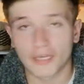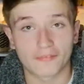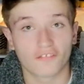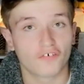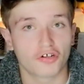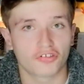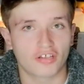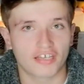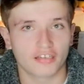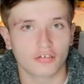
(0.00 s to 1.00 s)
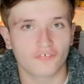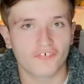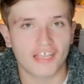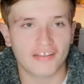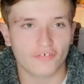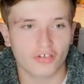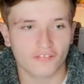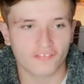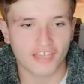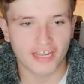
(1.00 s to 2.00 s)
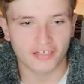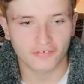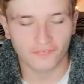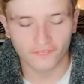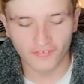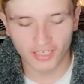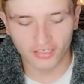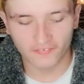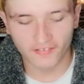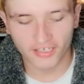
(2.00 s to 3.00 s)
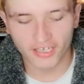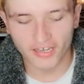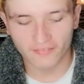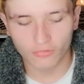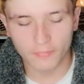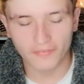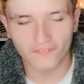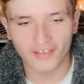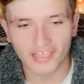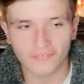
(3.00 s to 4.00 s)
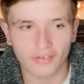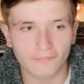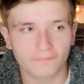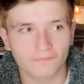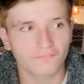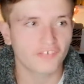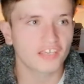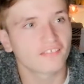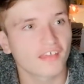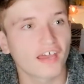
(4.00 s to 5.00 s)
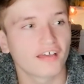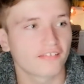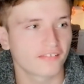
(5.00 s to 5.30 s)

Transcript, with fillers: so I thought I'd do like a little favourites kind of thing and tell you guys what my favourite things are.